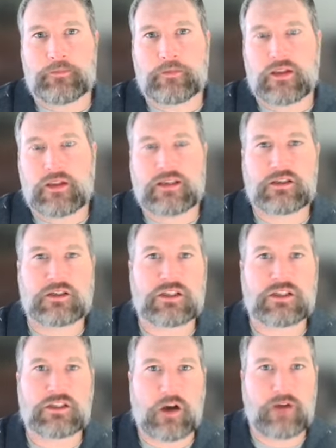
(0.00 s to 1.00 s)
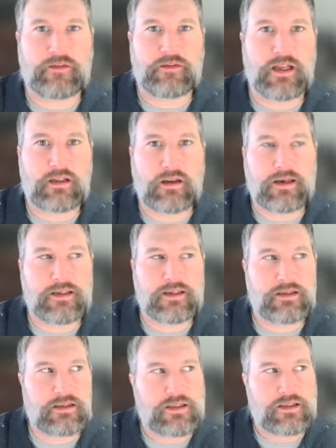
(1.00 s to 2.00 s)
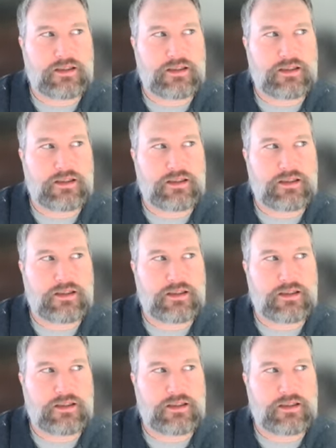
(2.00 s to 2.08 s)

These are soft deadlines.